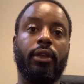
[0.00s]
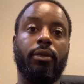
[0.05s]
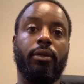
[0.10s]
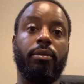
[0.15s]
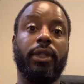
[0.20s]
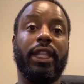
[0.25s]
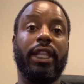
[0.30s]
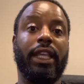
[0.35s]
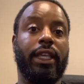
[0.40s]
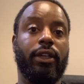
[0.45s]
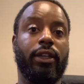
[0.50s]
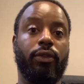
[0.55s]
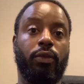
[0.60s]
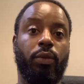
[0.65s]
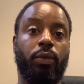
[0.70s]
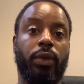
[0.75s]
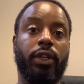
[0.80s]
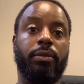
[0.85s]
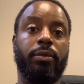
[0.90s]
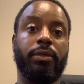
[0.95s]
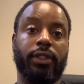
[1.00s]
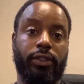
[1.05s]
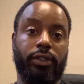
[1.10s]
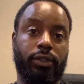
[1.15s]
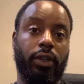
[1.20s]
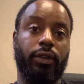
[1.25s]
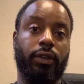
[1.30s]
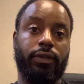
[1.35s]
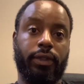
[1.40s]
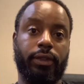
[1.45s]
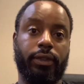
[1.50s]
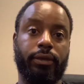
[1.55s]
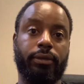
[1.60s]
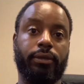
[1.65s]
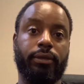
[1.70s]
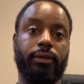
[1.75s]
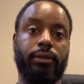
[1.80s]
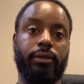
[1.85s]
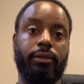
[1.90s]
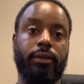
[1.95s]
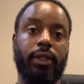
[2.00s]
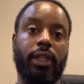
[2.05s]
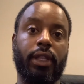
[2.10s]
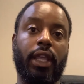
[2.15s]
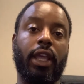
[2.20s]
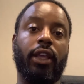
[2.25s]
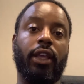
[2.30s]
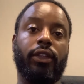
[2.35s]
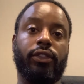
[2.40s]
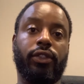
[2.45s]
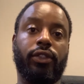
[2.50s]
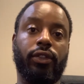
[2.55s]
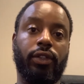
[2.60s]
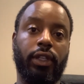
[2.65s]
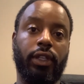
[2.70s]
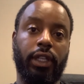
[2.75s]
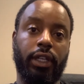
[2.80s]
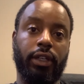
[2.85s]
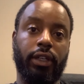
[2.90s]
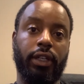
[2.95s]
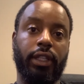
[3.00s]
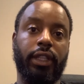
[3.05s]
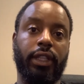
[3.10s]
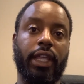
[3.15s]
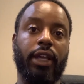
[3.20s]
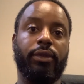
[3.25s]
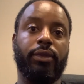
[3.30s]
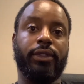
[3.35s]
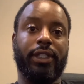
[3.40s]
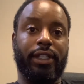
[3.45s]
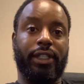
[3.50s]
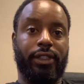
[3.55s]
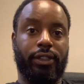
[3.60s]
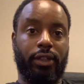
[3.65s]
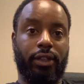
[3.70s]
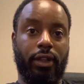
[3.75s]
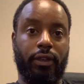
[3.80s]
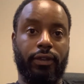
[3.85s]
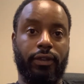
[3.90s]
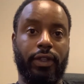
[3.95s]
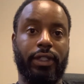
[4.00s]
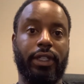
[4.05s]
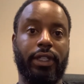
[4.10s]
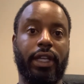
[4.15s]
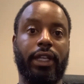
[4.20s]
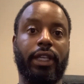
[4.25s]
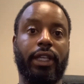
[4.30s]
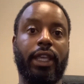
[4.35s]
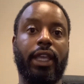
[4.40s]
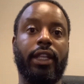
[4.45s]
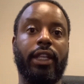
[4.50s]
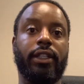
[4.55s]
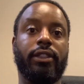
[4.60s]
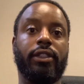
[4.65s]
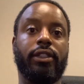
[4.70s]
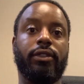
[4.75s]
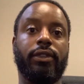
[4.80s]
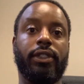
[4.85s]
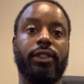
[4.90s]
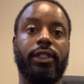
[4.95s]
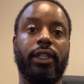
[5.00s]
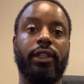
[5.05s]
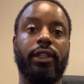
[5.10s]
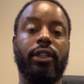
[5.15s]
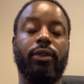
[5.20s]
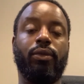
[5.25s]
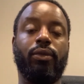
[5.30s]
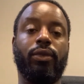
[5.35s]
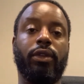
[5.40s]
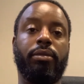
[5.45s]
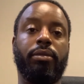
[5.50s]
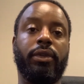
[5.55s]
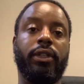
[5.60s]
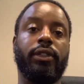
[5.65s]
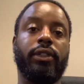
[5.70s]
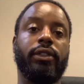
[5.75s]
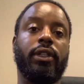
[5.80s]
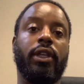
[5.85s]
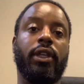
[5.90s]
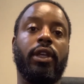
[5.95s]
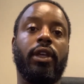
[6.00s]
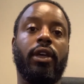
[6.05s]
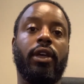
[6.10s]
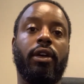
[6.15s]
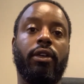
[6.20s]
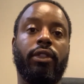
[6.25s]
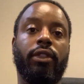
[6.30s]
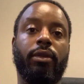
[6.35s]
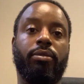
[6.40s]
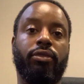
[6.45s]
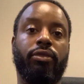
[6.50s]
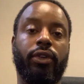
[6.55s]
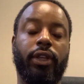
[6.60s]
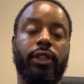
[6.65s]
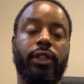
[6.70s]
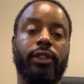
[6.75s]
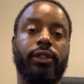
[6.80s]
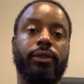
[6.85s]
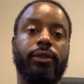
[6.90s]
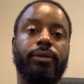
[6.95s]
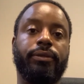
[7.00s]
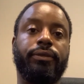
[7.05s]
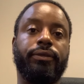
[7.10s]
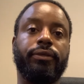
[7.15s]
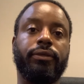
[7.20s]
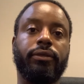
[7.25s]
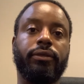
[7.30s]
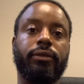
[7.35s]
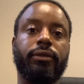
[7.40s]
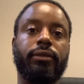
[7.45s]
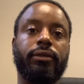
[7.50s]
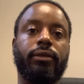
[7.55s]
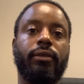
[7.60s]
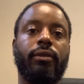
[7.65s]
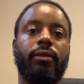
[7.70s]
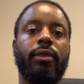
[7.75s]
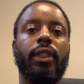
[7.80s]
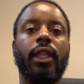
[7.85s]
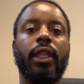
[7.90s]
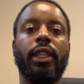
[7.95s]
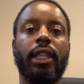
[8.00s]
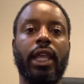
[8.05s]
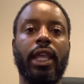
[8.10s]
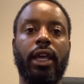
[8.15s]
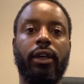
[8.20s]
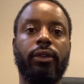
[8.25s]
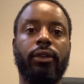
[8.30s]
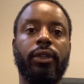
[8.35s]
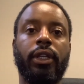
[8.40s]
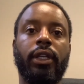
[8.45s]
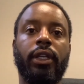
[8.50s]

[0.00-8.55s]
but they could whip the servant. And so literally there was a servant dedicated to receive the whippings of the prince. Now,